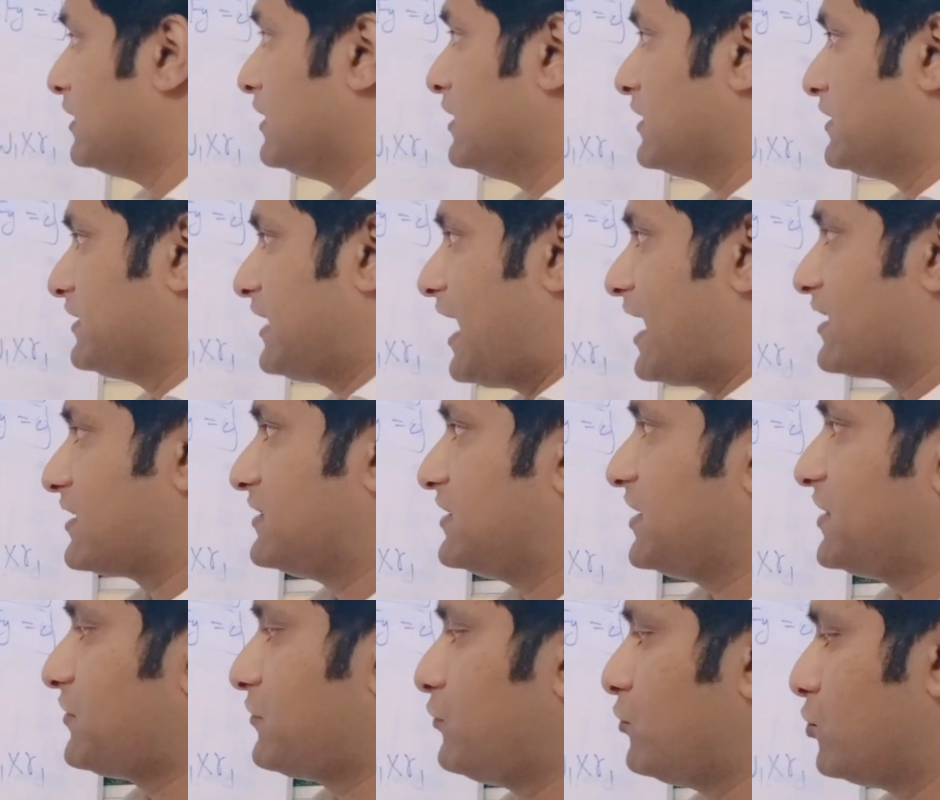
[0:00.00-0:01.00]
that
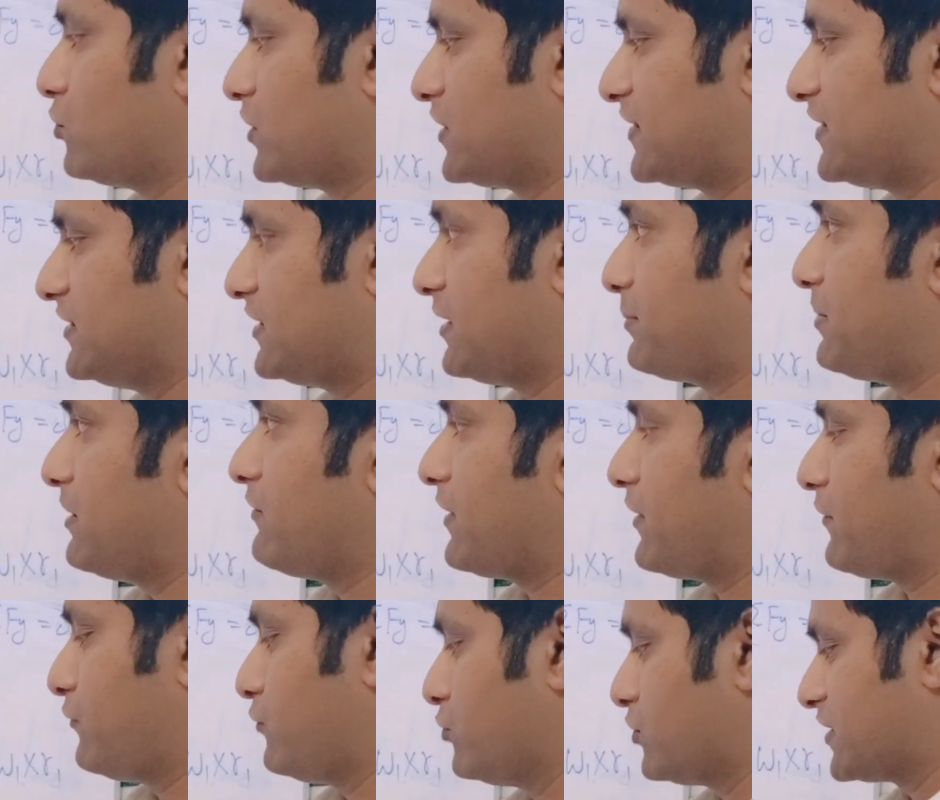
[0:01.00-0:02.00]
this force, the pivot
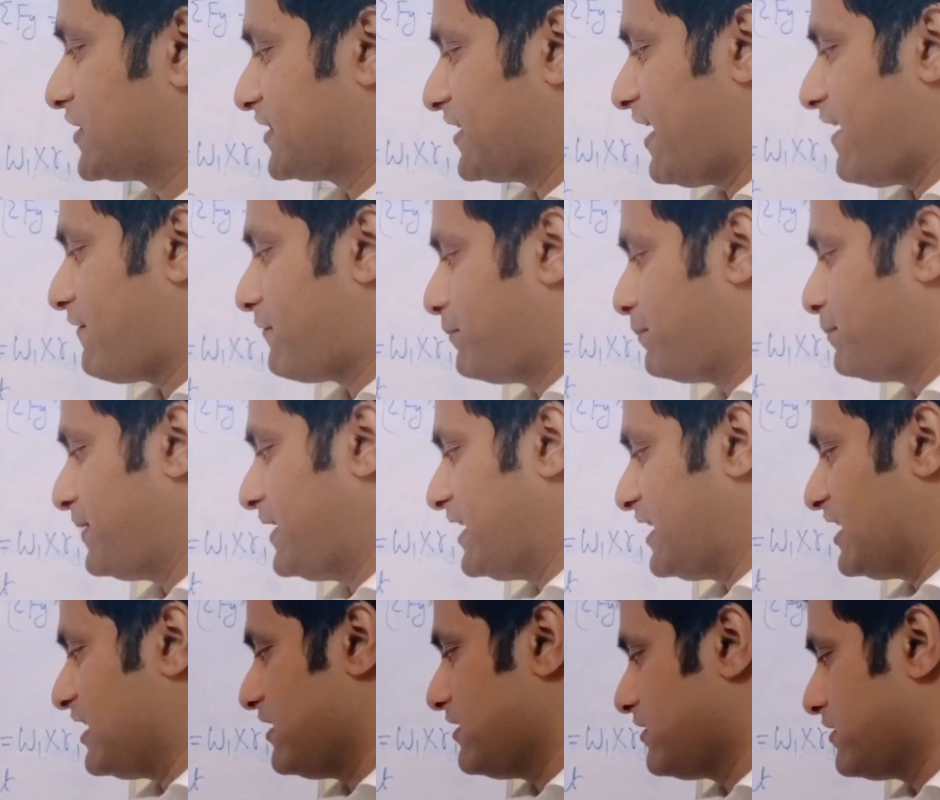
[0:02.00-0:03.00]
force
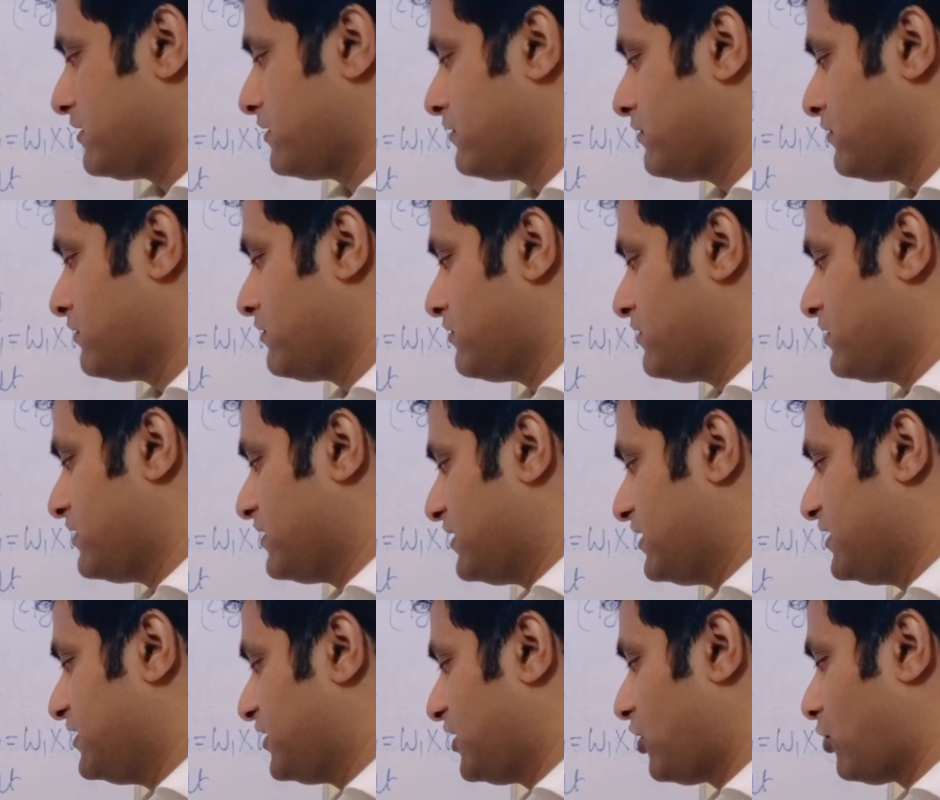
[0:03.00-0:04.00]
Fp,
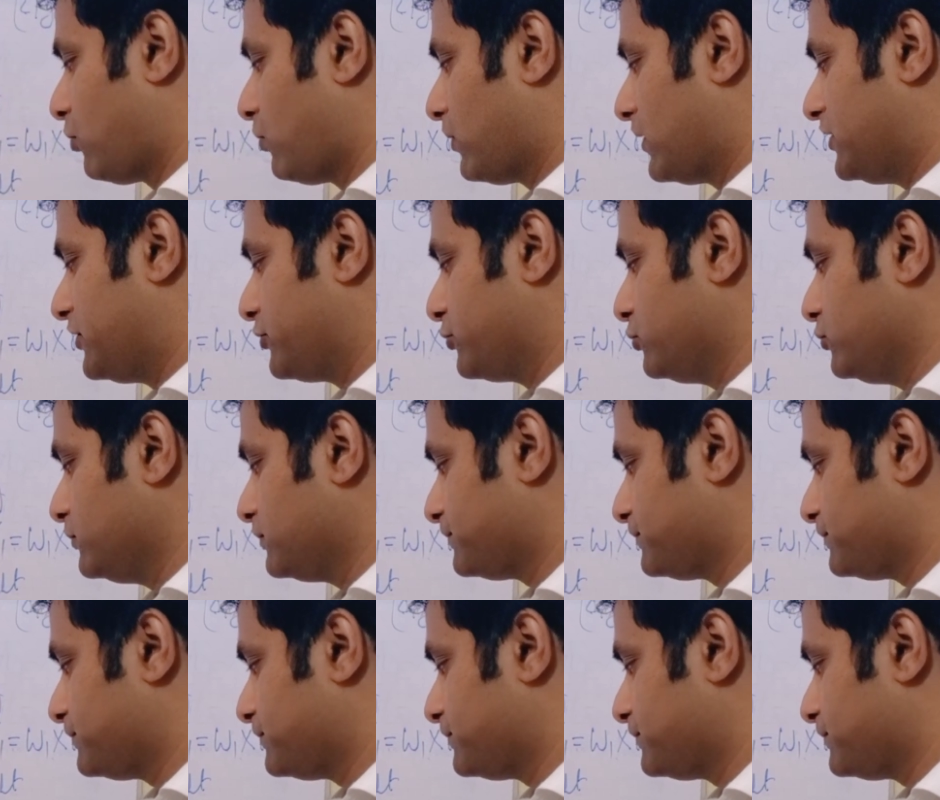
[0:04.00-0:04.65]
is equal to